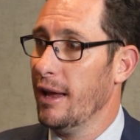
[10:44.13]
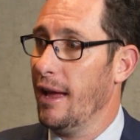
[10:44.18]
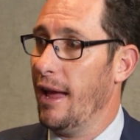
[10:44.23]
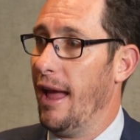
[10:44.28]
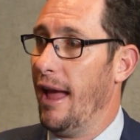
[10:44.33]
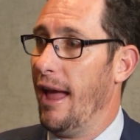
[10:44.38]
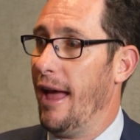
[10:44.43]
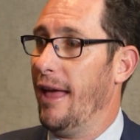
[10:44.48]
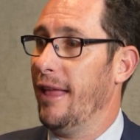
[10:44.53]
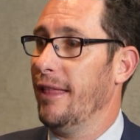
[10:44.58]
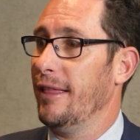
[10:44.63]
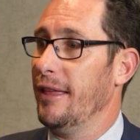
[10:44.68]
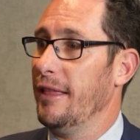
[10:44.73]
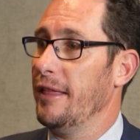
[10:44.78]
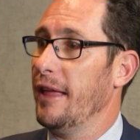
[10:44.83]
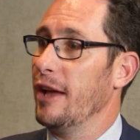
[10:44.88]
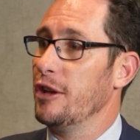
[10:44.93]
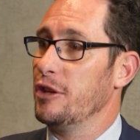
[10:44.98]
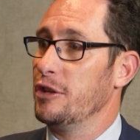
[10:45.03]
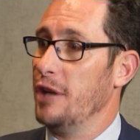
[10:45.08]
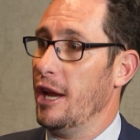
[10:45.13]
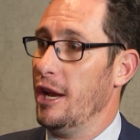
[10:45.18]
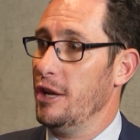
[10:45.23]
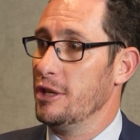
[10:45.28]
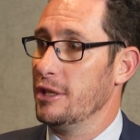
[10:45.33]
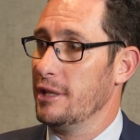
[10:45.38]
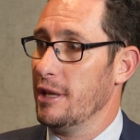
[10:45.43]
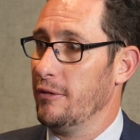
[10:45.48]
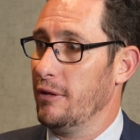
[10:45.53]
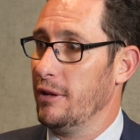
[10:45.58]
Wow. And then that
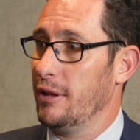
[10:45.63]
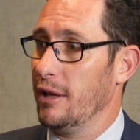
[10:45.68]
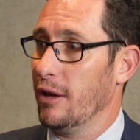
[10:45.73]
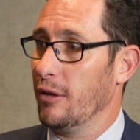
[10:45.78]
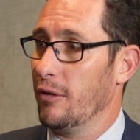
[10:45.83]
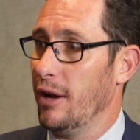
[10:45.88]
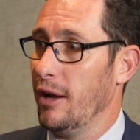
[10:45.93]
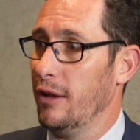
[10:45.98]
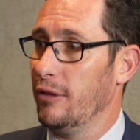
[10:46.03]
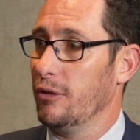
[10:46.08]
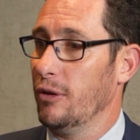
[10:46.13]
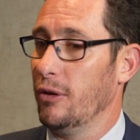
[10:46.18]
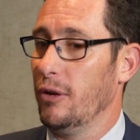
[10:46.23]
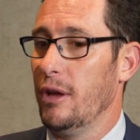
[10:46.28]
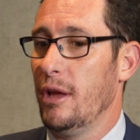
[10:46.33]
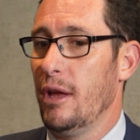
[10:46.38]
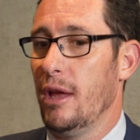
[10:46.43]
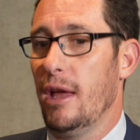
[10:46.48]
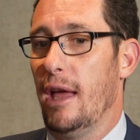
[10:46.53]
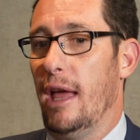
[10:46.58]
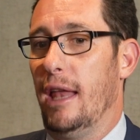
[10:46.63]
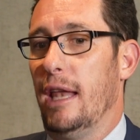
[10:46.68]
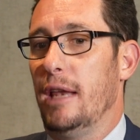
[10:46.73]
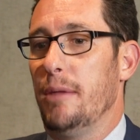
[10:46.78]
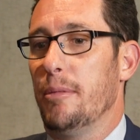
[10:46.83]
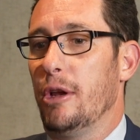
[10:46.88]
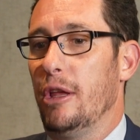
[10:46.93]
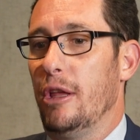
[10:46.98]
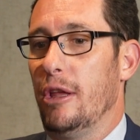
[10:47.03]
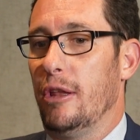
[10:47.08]
changes everything, right? So, and
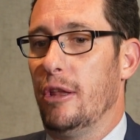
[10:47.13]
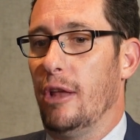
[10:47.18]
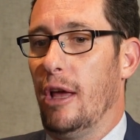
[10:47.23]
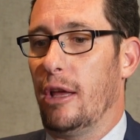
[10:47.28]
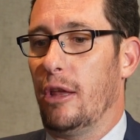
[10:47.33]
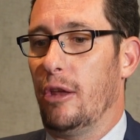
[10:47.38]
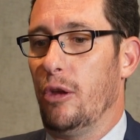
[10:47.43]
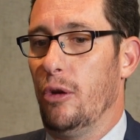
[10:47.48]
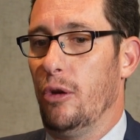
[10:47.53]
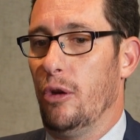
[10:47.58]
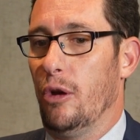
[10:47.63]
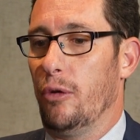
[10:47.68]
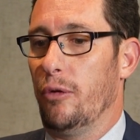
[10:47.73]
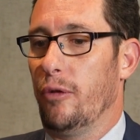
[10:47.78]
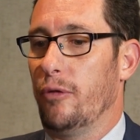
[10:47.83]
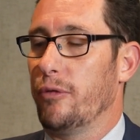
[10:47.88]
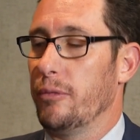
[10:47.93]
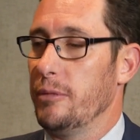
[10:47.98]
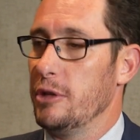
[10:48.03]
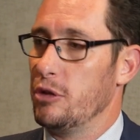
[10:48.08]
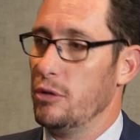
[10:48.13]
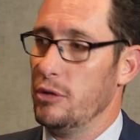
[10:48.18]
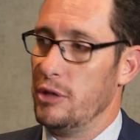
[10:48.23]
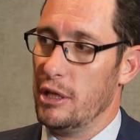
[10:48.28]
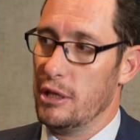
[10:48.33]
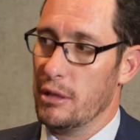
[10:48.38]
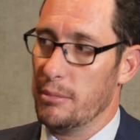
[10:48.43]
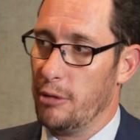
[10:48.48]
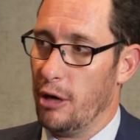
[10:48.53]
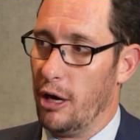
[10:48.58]
anybody like, you know, from the
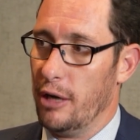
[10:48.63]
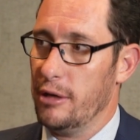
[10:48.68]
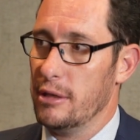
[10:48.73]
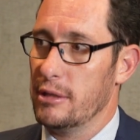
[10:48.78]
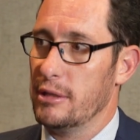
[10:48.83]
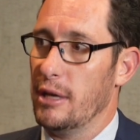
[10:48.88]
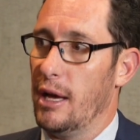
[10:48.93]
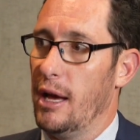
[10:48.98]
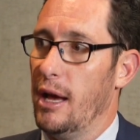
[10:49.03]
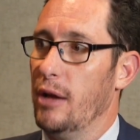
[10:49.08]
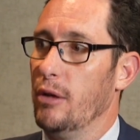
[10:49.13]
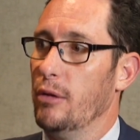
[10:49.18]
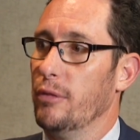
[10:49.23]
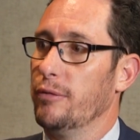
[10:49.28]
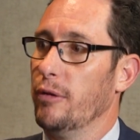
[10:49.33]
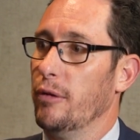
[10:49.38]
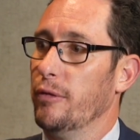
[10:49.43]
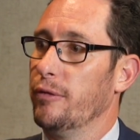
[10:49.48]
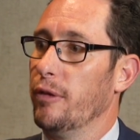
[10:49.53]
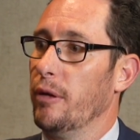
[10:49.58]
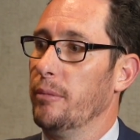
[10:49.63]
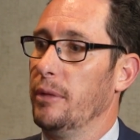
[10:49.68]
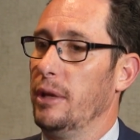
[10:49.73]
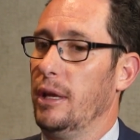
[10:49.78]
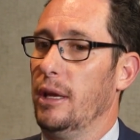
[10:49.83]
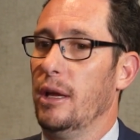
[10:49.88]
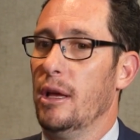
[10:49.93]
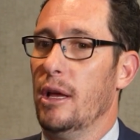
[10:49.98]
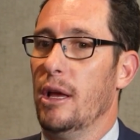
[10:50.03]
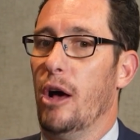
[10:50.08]
strategic partner side or, or from
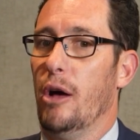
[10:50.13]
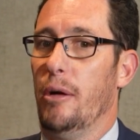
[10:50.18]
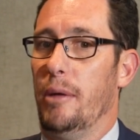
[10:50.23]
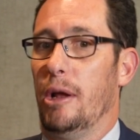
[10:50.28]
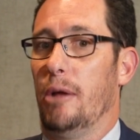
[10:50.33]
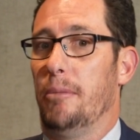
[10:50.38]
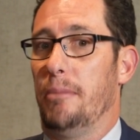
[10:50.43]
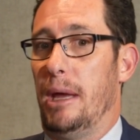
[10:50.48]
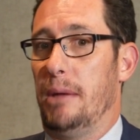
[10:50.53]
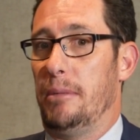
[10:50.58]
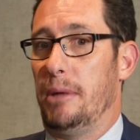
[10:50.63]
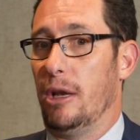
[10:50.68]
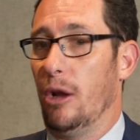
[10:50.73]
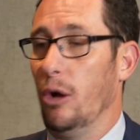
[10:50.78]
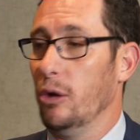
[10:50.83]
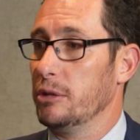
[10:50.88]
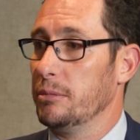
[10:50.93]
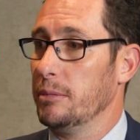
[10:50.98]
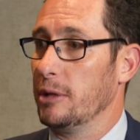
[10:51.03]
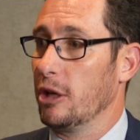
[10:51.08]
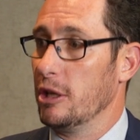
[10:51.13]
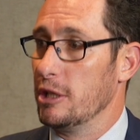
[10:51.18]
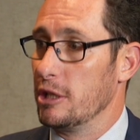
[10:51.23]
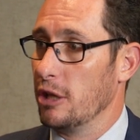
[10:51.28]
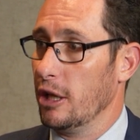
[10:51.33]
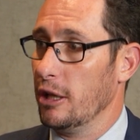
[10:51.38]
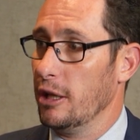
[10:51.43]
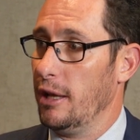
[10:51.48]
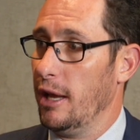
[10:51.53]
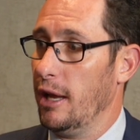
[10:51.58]
the, I mean, maybe an ultimate
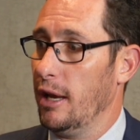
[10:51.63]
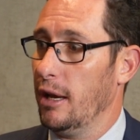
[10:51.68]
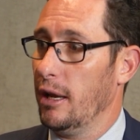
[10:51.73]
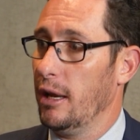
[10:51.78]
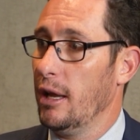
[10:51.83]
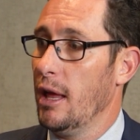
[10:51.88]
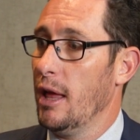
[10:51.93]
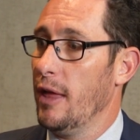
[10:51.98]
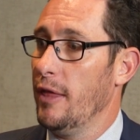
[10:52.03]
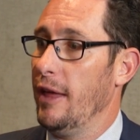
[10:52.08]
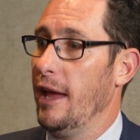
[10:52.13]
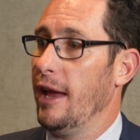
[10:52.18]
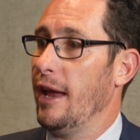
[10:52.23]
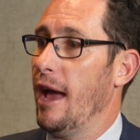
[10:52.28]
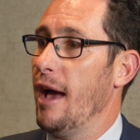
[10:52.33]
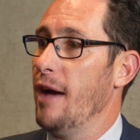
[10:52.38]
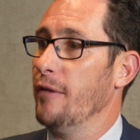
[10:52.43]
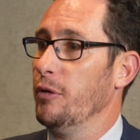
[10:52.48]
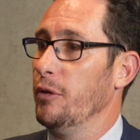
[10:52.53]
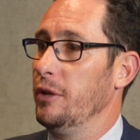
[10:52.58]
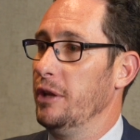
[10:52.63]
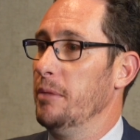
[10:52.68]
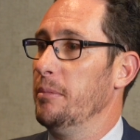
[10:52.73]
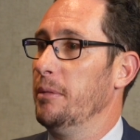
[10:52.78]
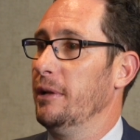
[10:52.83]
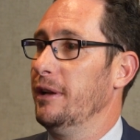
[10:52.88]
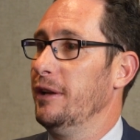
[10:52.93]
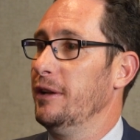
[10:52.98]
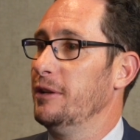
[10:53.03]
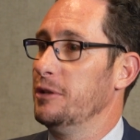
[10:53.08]
consolidator, they have all the
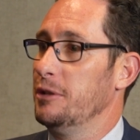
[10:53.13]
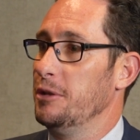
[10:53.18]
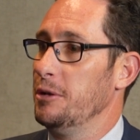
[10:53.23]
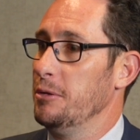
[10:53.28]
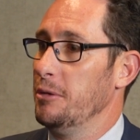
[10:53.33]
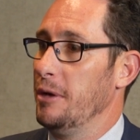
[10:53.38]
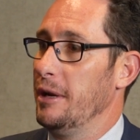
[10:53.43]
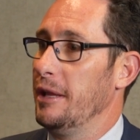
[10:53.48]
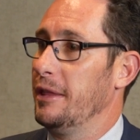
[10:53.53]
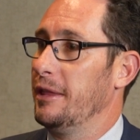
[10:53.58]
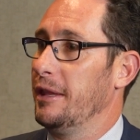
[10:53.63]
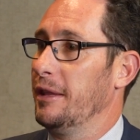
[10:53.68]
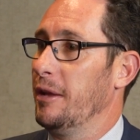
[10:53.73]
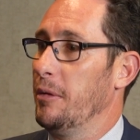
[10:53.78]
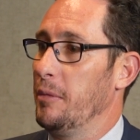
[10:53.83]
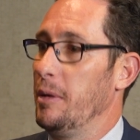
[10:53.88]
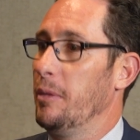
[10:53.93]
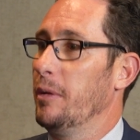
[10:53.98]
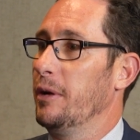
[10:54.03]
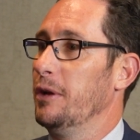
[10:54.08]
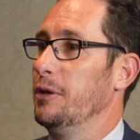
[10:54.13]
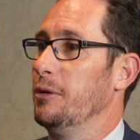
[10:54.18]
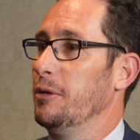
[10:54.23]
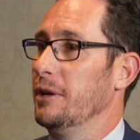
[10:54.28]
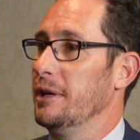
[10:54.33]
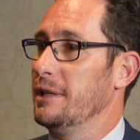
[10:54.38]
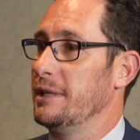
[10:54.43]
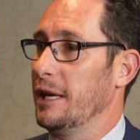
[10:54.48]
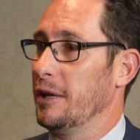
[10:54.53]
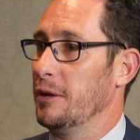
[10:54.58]
ability to do anything that we want to do
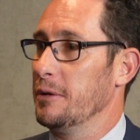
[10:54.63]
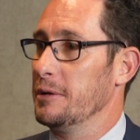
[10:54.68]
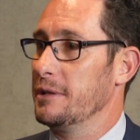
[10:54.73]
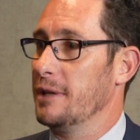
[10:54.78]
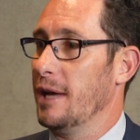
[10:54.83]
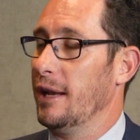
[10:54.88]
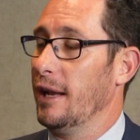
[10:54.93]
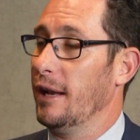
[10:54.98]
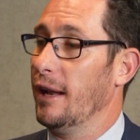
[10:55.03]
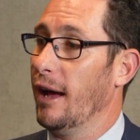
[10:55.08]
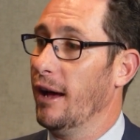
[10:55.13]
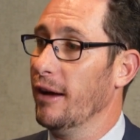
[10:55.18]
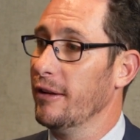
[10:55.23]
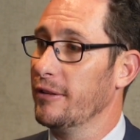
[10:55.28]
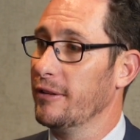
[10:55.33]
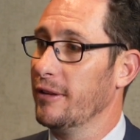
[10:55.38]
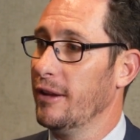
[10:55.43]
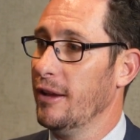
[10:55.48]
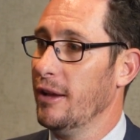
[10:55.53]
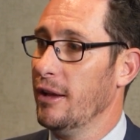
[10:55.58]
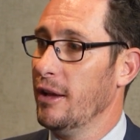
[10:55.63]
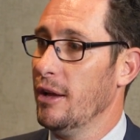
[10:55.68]
on the technical side in-house.